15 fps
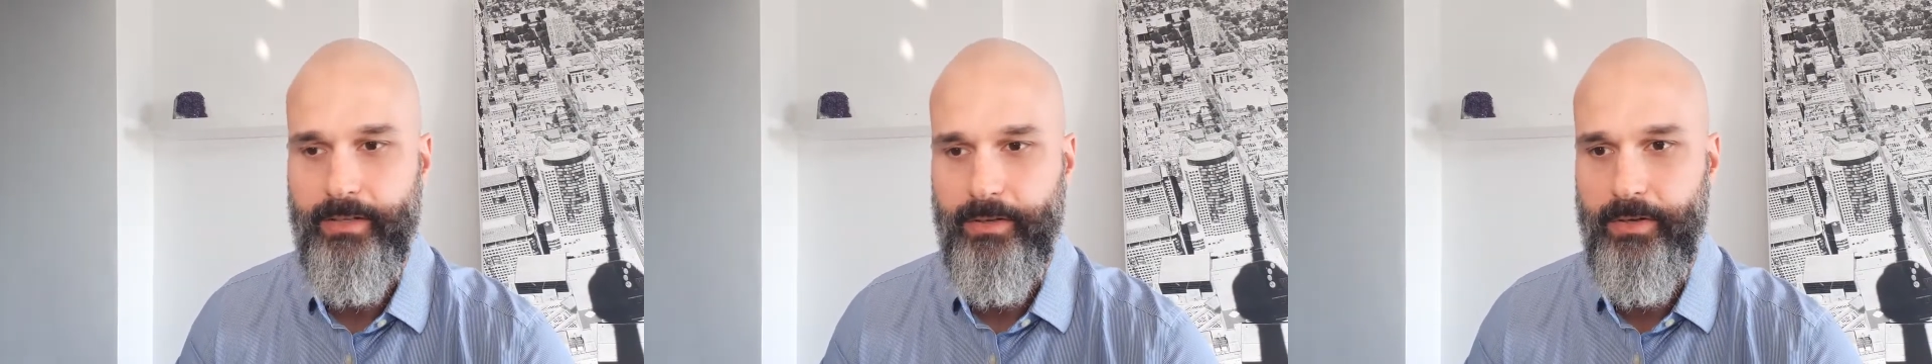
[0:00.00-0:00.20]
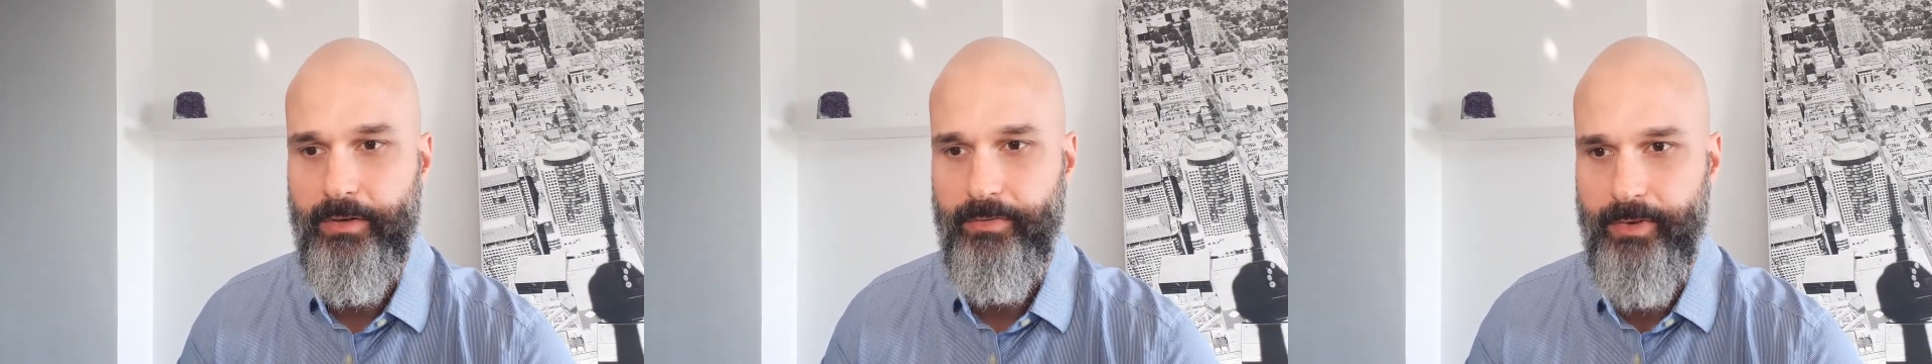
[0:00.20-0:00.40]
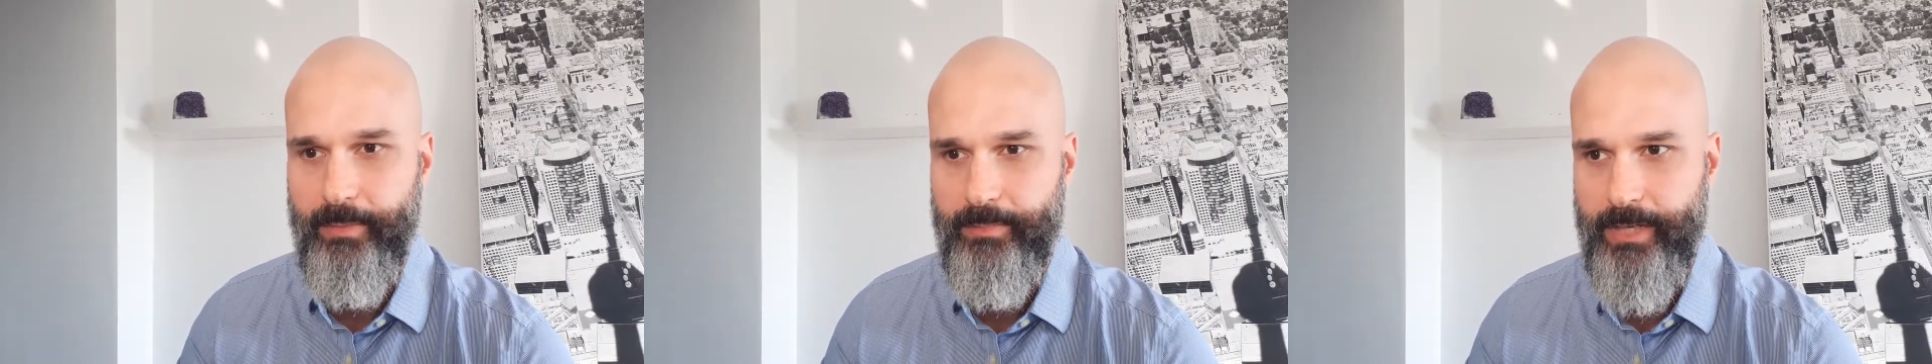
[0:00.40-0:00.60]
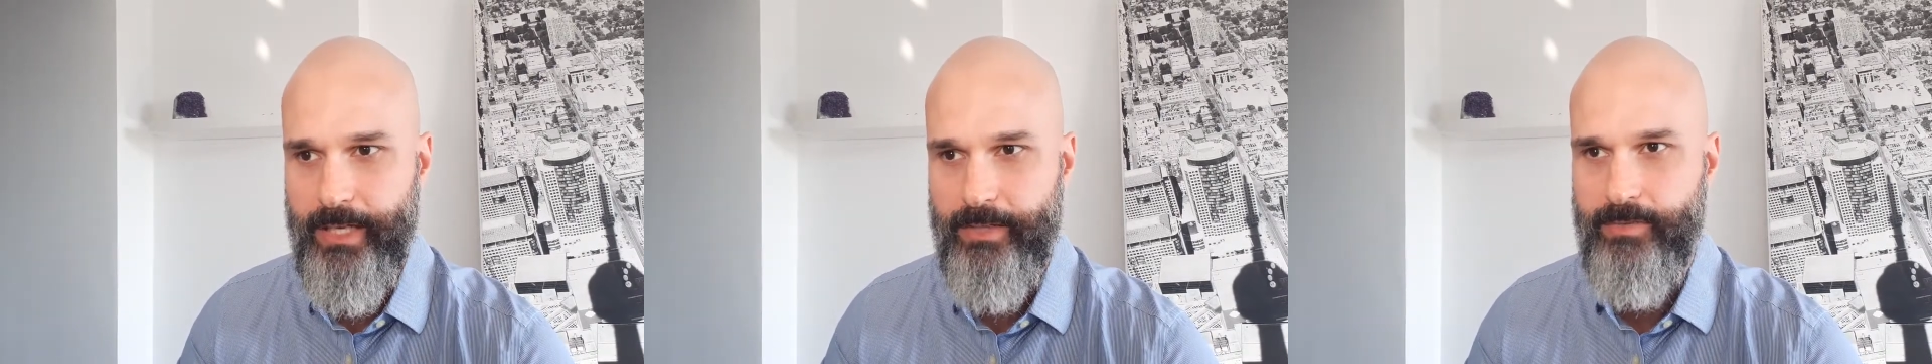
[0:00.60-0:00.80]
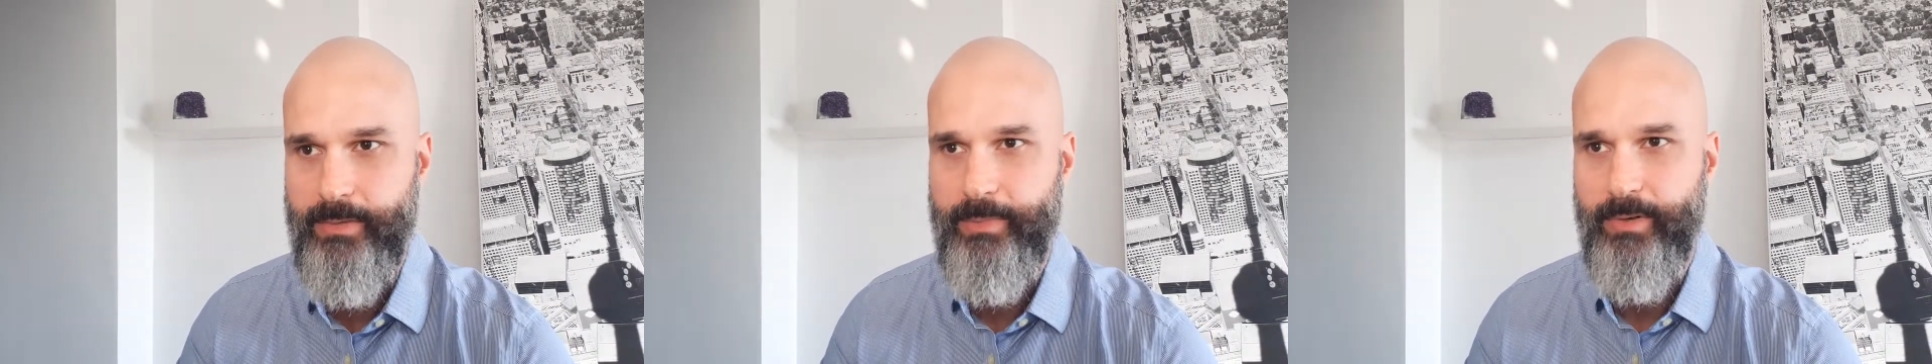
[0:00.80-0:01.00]
If I'm
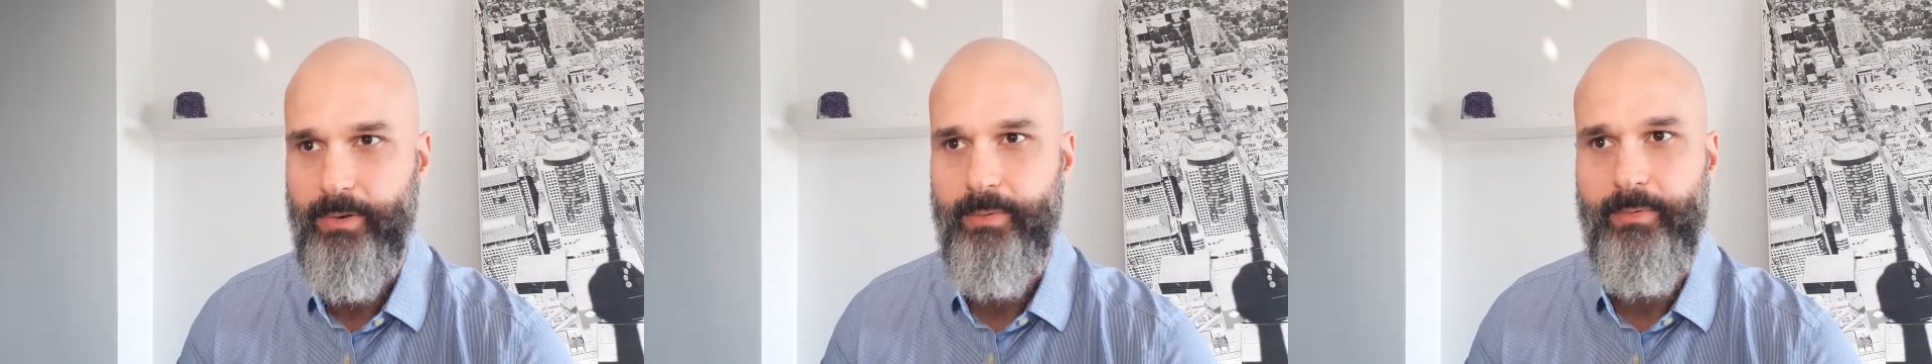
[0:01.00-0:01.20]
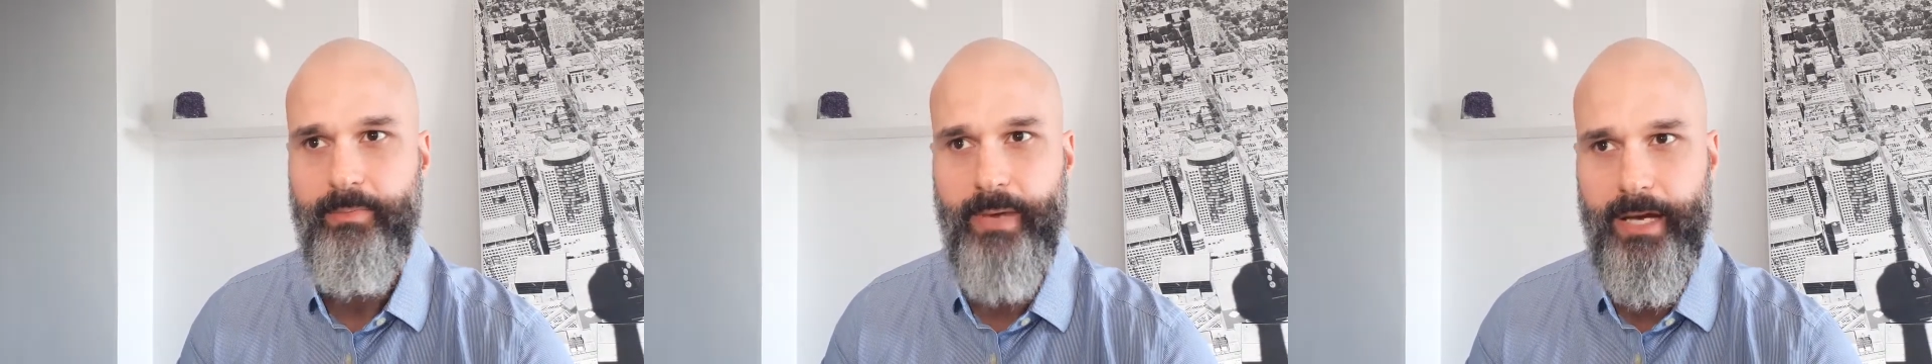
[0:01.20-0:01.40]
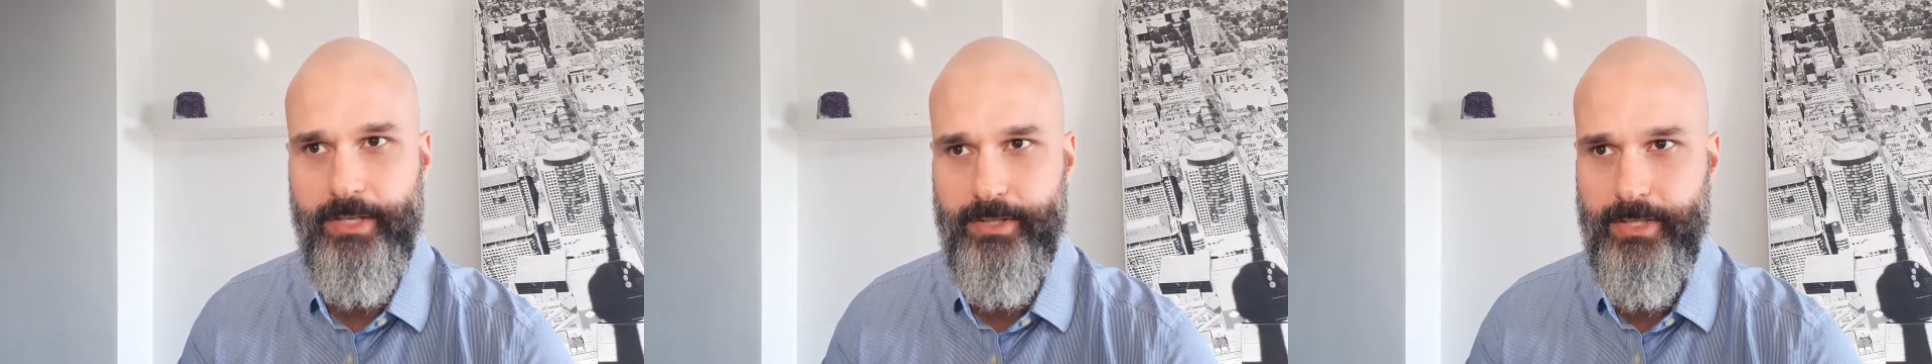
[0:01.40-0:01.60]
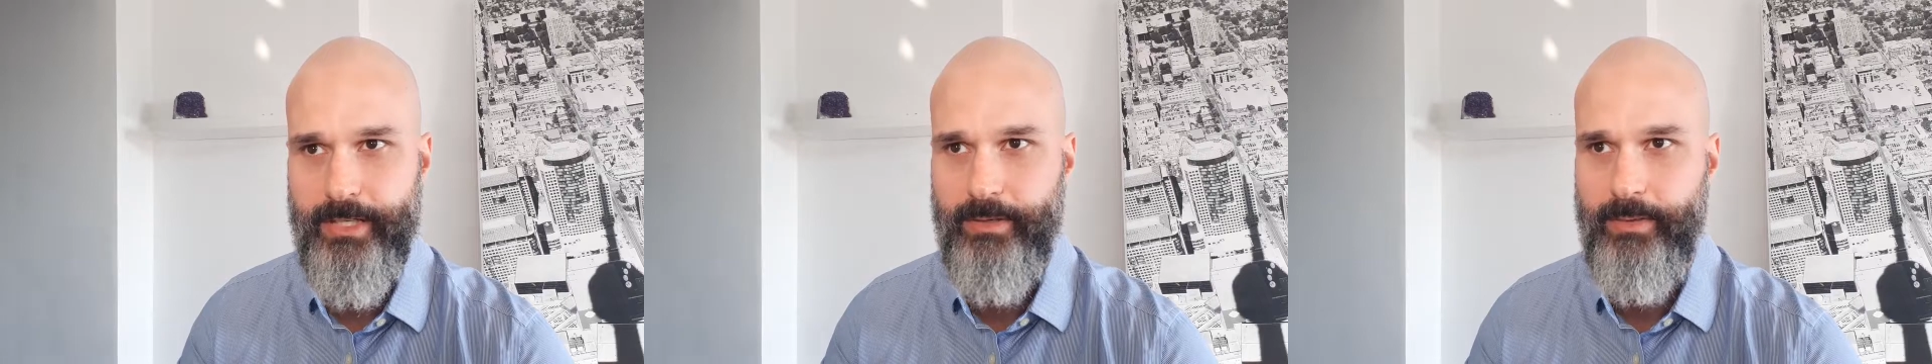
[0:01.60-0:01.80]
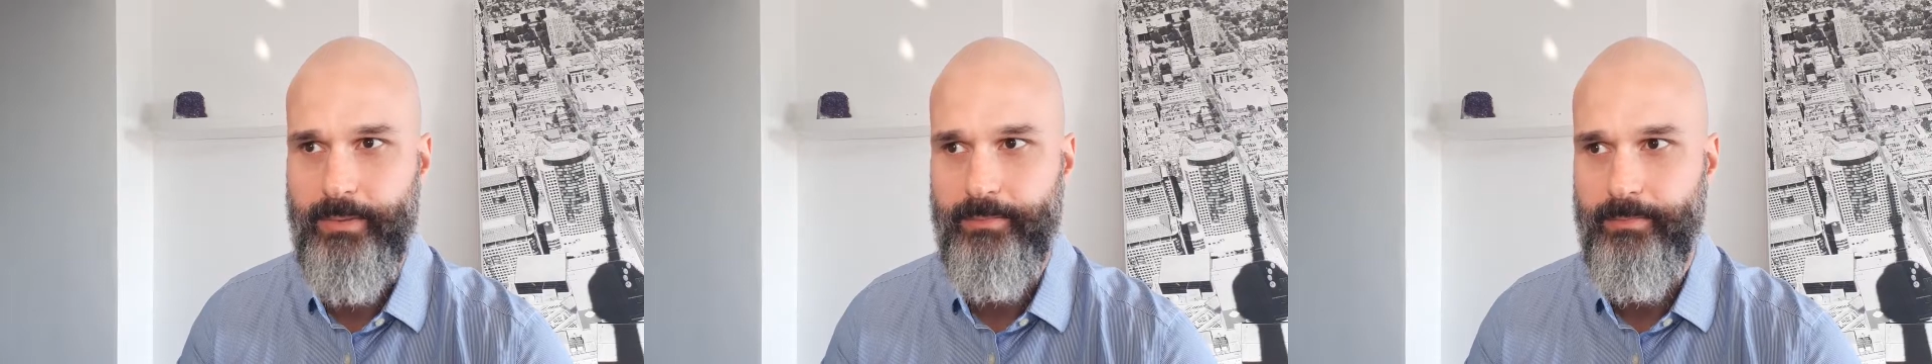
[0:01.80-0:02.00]
daydreaming or I'm imagining
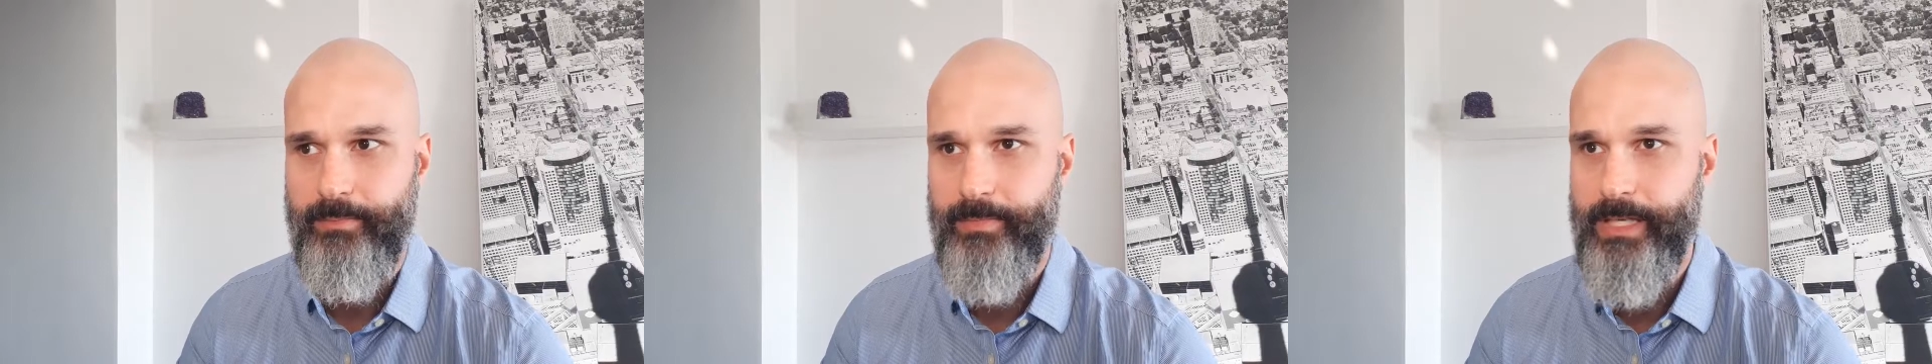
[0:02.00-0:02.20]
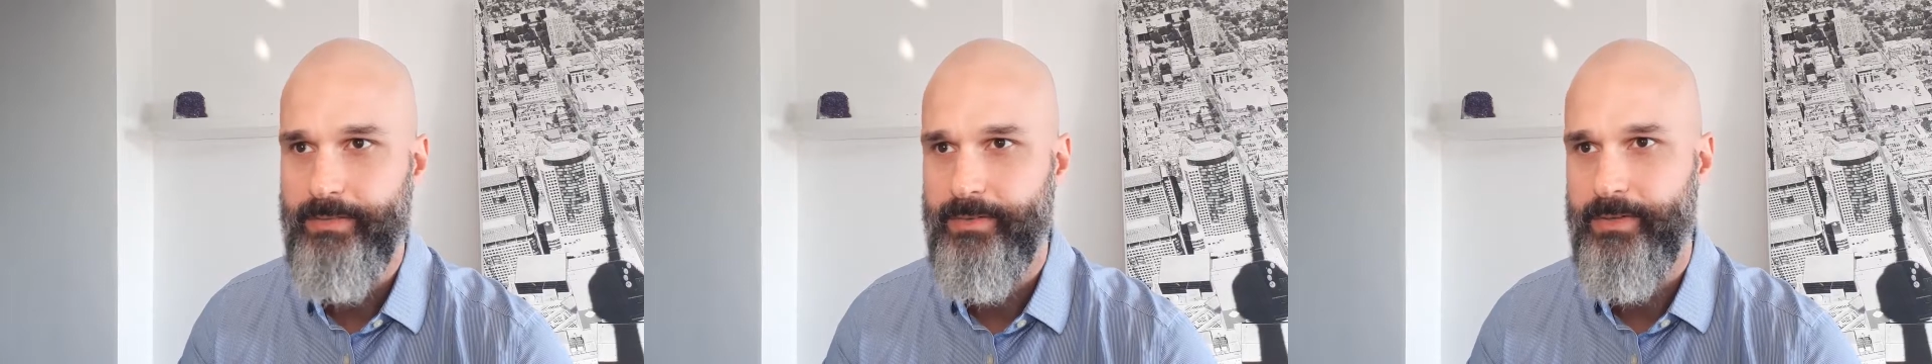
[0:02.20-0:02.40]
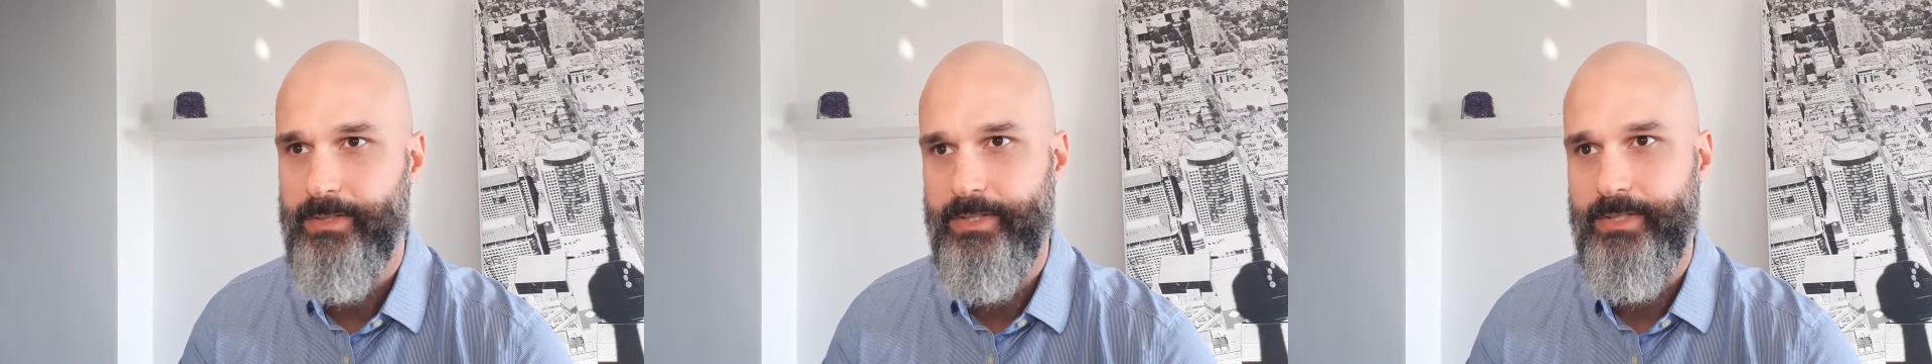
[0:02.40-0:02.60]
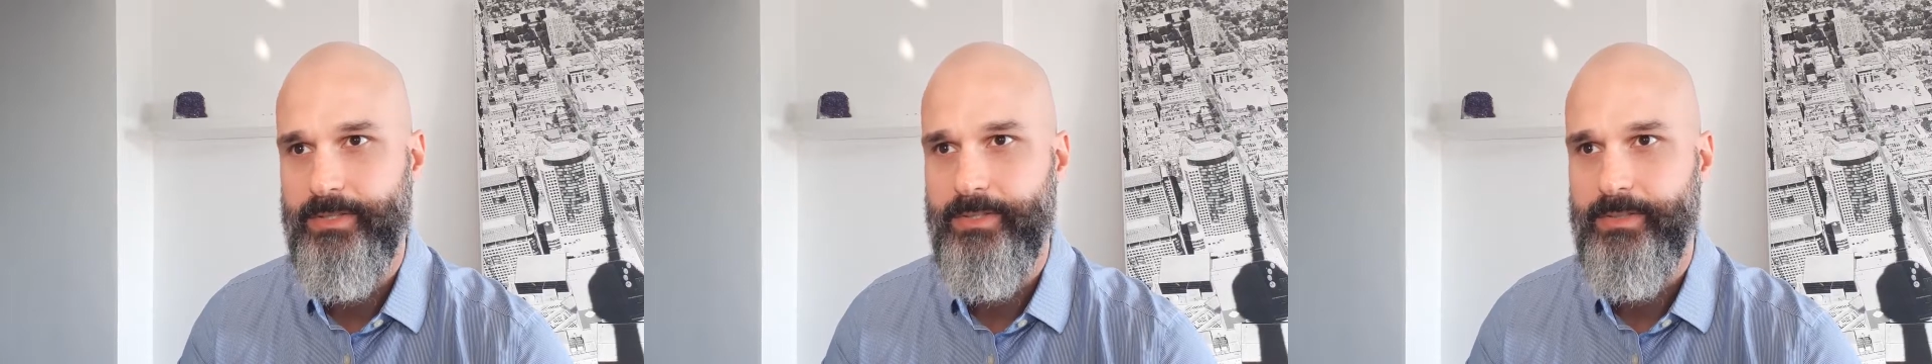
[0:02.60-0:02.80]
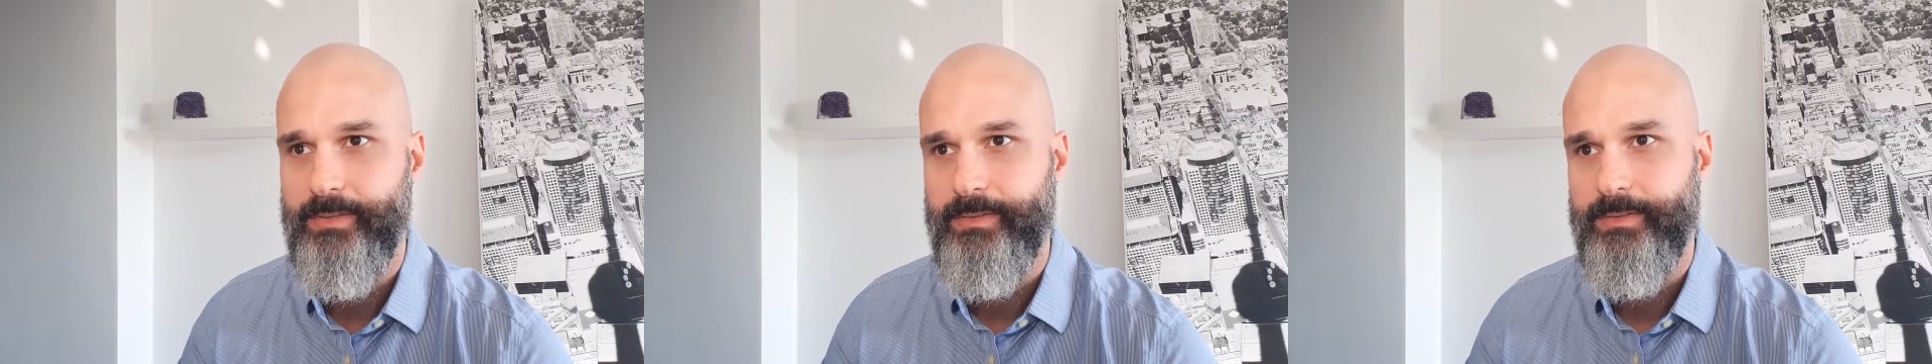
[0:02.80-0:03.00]
or I'm even just